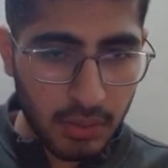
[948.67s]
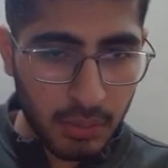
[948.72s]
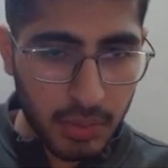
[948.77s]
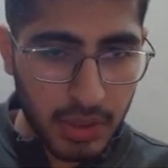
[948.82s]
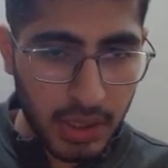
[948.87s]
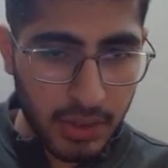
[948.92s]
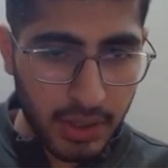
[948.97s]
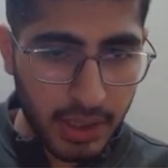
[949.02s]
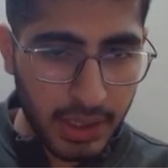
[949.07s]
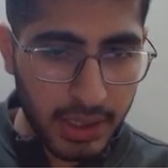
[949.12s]

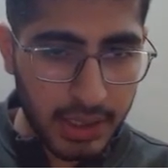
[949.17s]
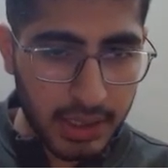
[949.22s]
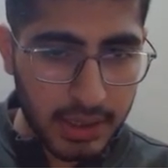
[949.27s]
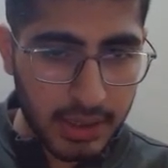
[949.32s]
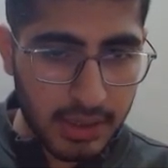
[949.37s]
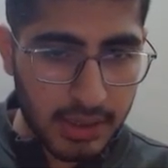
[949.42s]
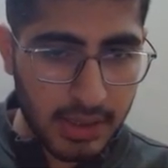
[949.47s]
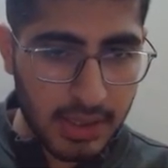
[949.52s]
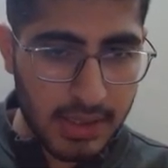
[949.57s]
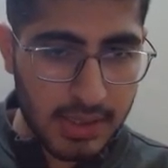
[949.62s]
we write,
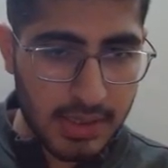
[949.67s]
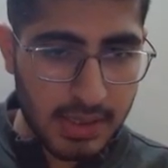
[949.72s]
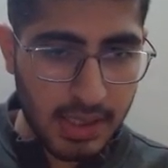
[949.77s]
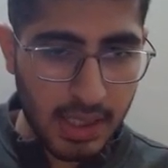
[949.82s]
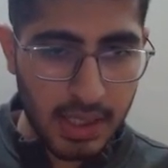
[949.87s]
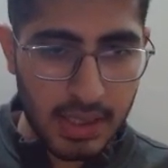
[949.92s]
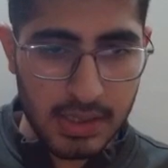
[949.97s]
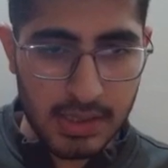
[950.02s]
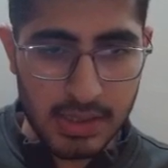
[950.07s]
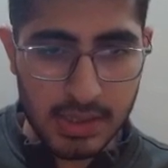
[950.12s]
this
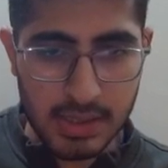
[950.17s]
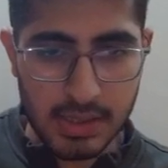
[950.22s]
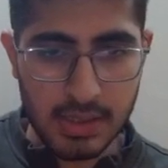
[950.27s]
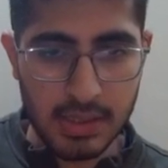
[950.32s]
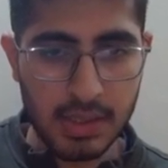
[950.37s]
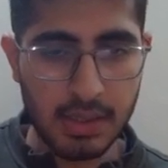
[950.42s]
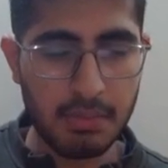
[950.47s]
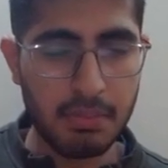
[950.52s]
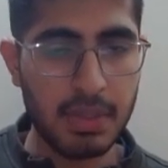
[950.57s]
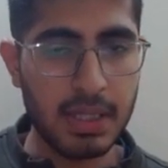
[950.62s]
is
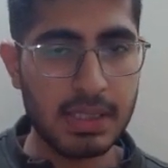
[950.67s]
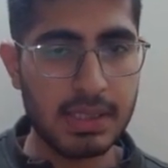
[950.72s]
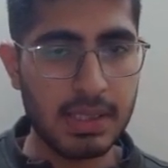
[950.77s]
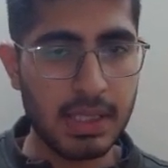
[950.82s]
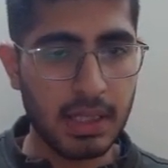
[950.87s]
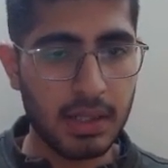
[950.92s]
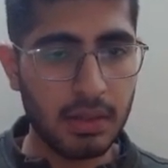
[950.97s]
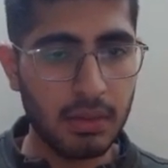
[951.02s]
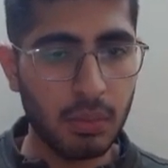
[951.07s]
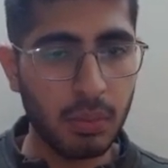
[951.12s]
the
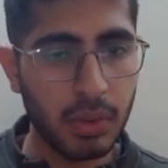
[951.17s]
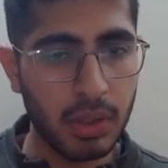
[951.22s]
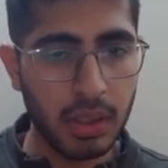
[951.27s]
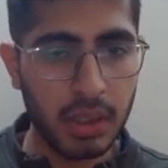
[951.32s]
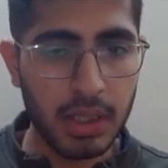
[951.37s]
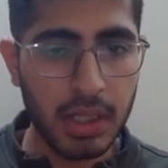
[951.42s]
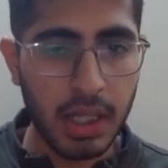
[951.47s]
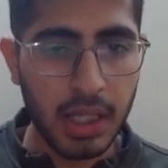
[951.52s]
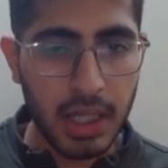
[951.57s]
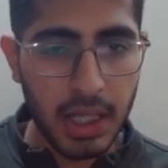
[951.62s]
basic
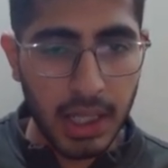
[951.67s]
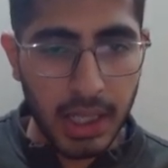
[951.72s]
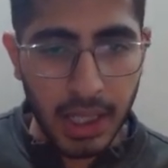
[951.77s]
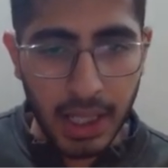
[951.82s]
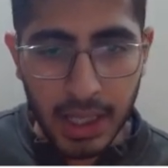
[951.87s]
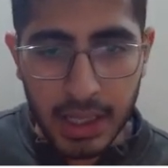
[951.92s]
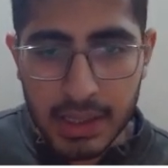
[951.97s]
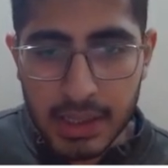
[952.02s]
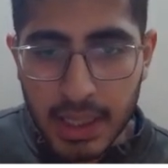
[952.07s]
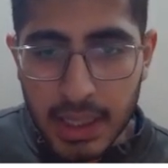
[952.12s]
word,
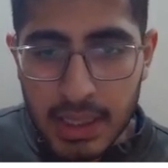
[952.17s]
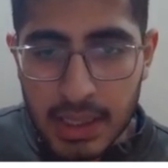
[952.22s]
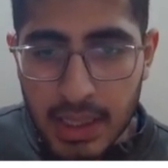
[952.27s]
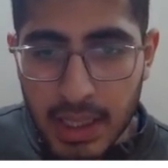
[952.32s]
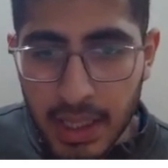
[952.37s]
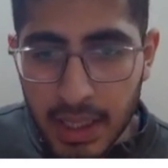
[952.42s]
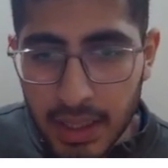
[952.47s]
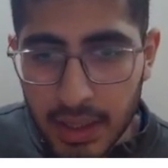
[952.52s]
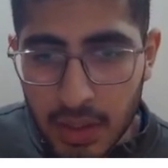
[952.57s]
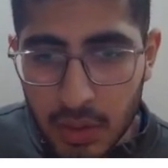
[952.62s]
and then
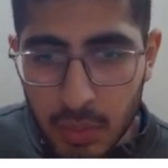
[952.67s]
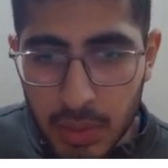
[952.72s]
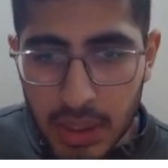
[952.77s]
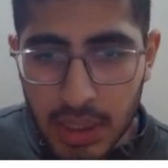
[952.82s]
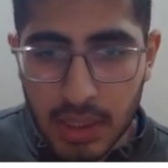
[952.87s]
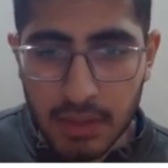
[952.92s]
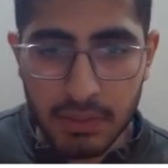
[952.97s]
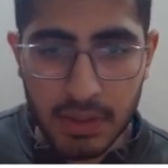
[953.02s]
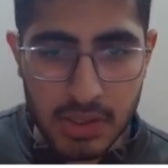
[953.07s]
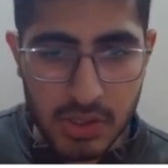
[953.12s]
here we
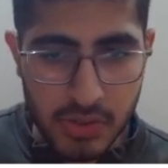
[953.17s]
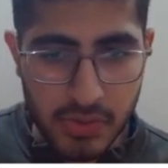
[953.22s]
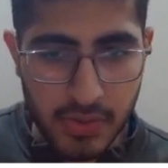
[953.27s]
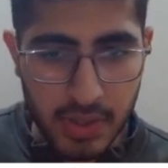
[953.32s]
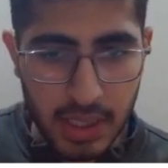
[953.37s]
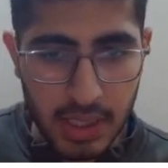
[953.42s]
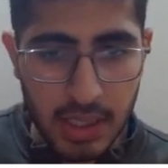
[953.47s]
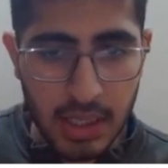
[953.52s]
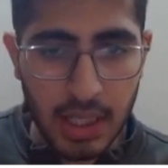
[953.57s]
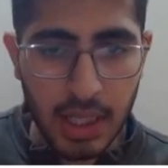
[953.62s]
give a
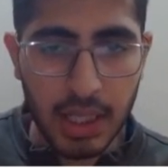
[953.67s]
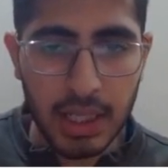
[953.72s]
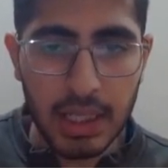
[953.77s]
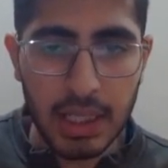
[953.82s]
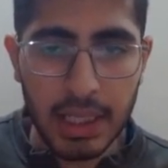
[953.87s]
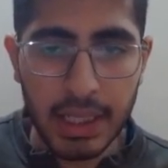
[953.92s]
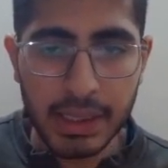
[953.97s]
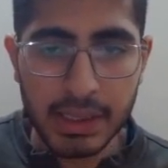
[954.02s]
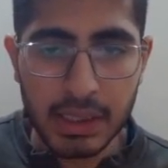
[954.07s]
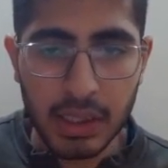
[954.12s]
string,
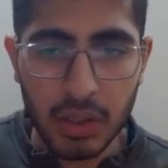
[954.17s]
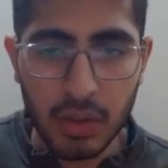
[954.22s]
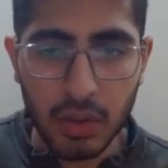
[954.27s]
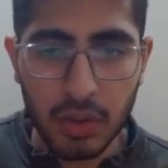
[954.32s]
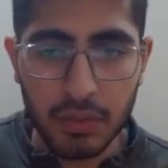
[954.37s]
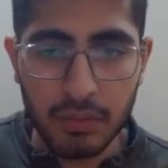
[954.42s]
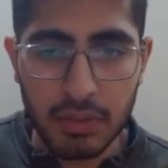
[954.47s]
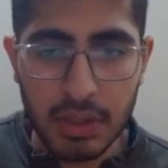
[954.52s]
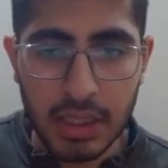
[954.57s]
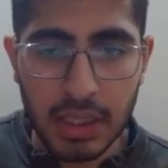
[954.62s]
and later
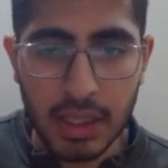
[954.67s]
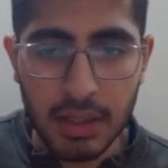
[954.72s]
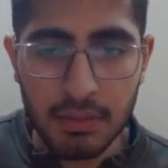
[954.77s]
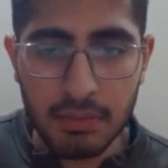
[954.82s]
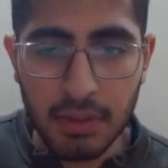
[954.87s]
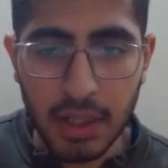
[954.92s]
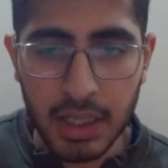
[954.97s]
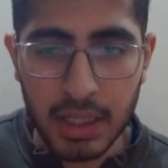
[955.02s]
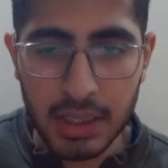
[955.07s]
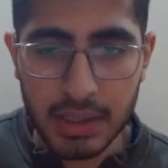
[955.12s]
on we give
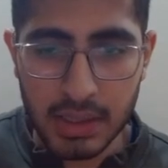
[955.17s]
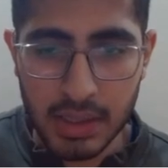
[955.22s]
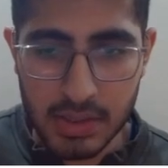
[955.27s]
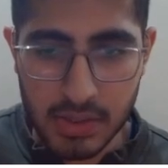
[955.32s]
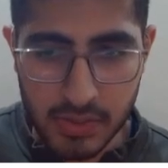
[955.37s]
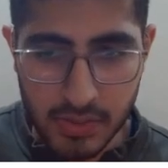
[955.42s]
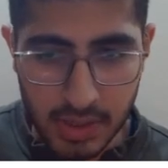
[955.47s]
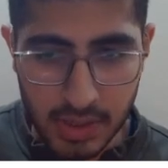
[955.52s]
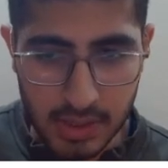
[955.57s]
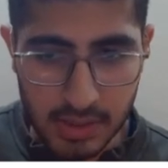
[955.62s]
another
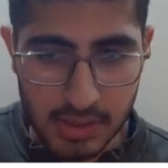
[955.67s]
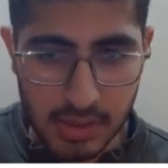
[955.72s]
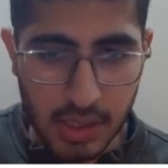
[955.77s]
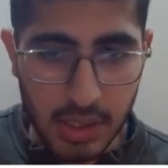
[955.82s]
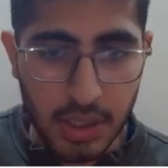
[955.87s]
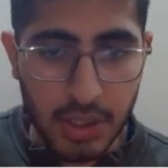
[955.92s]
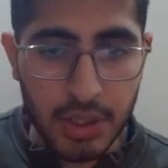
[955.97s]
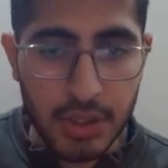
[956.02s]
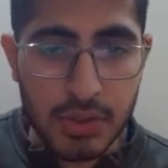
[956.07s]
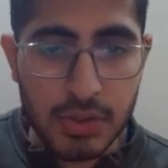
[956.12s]
strings.
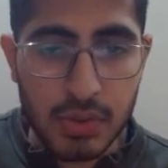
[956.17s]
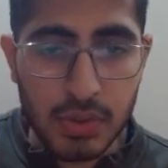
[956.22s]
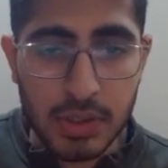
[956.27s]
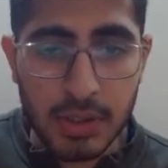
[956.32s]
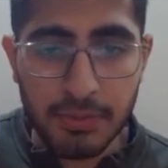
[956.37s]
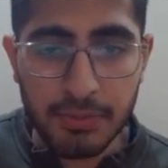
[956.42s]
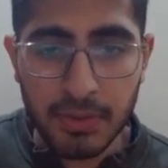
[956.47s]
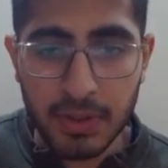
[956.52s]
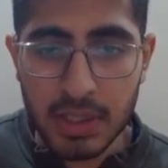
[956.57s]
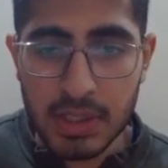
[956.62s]
So
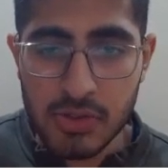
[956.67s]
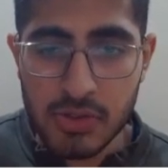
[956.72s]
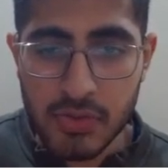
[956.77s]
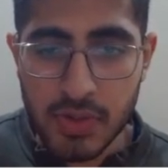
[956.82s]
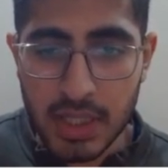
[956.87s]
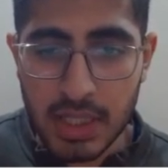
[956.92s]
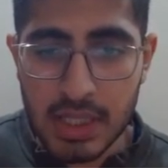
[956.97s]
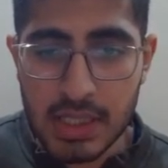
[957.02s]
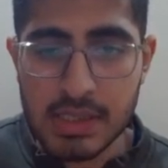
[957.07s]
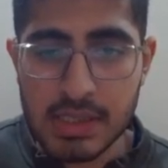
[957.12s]
the first
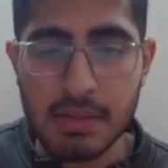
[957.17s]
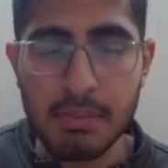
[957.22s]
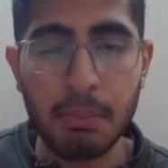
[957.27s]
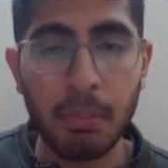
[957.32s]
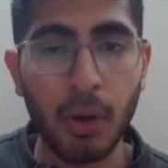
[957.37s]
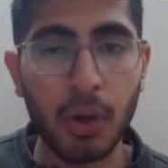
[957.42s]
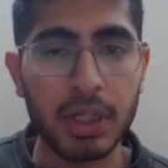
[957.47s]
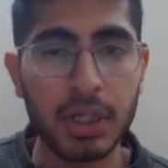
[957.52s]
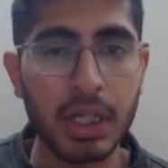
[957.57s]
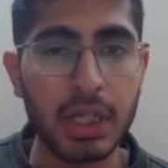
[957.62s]
string is
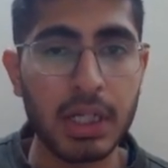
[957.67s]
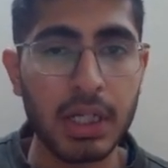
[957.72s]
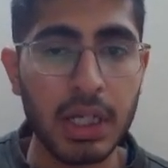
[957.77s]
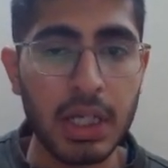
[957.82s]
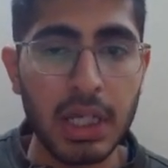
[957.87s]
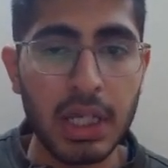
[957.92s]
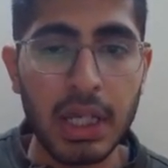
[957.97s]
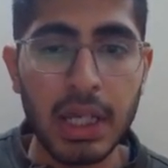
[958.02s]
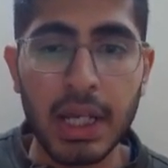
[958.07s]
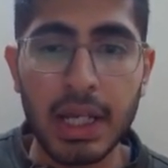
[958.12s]
important.
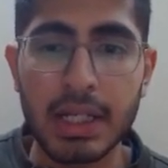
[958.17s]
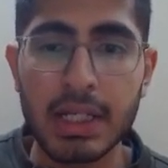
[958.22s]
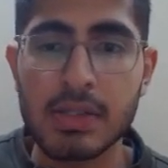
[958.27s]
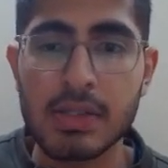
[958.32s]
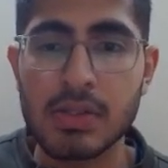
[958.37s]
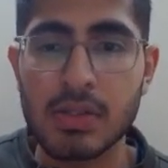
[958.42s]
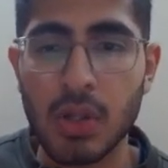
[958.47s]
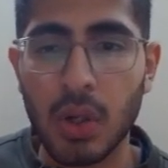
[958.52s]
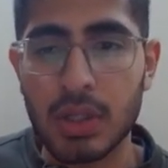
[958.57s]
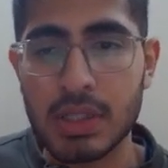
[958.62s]
It
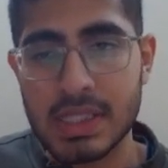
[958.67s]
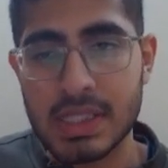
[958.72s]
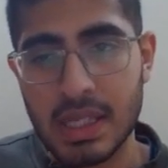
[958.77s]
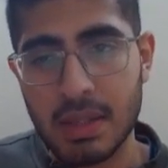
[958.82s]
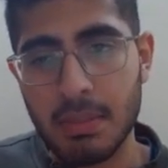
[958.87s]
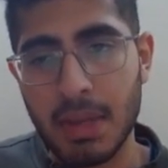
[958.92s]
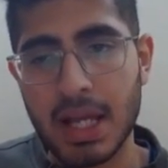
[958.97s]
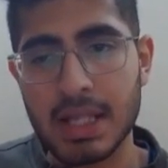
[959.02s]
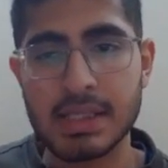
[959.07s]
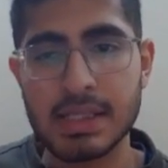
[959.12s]
is not
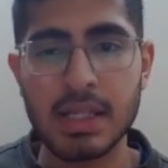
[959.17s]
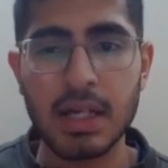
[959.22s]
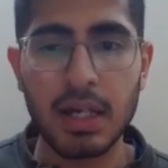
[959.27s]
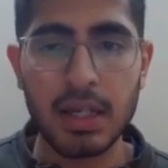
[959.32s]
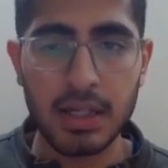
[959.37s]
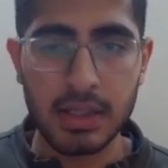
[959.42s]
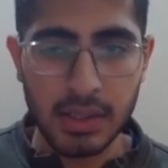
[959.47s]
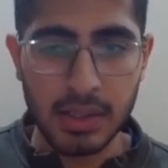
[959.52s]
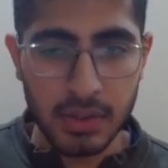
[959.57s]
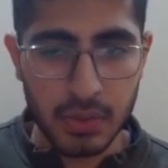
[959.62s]
same as the
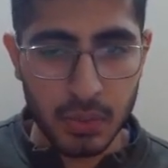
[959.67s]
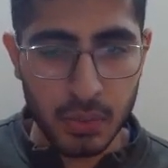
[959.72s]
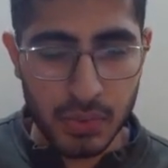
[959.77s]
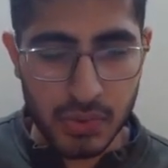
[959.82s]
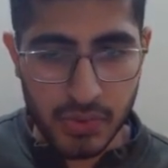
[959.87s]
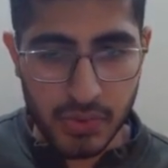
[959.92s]
another two